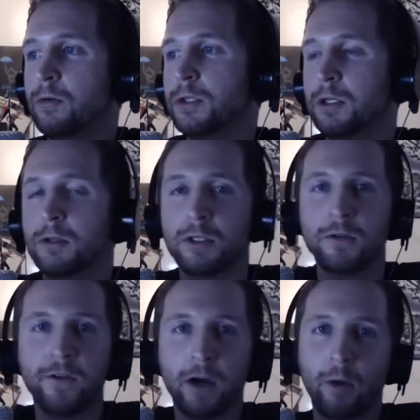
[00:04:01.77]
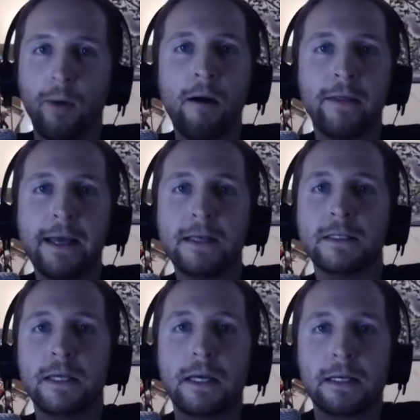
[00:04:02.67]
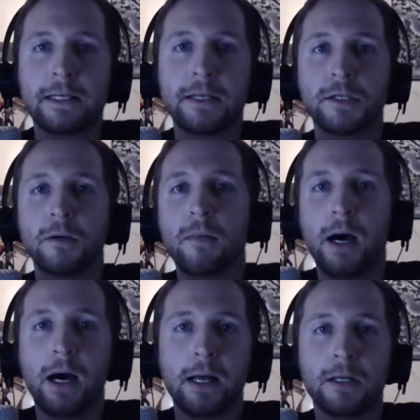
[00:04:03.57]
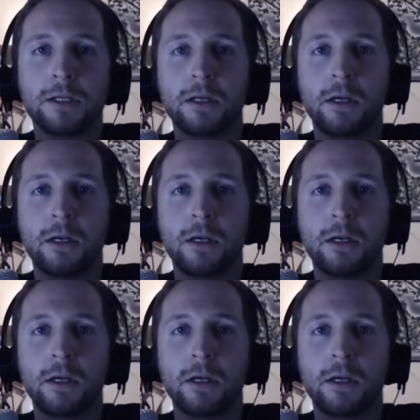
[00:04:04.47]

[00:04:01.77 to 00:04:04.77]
Do you fuck around with ASICs? Not so much.